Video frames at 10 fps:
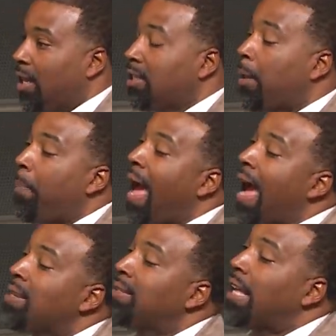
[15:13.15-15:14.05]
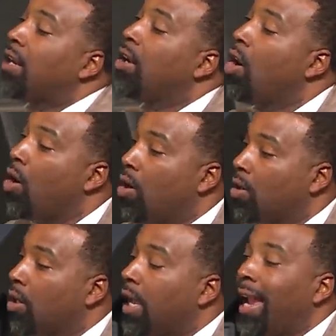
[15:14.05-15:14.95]
to pass that
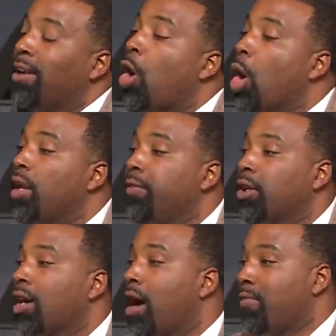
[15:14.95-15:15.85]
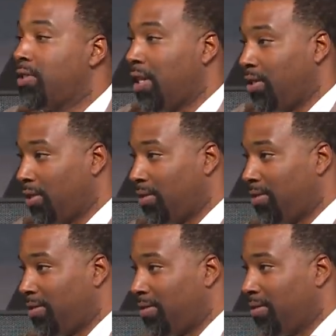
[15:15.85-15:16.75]
along in all of your
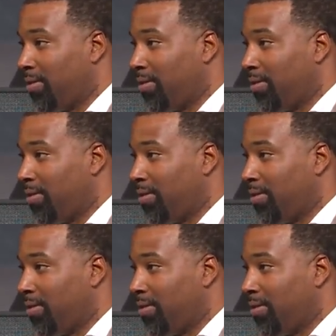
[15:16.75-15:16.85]
conversations.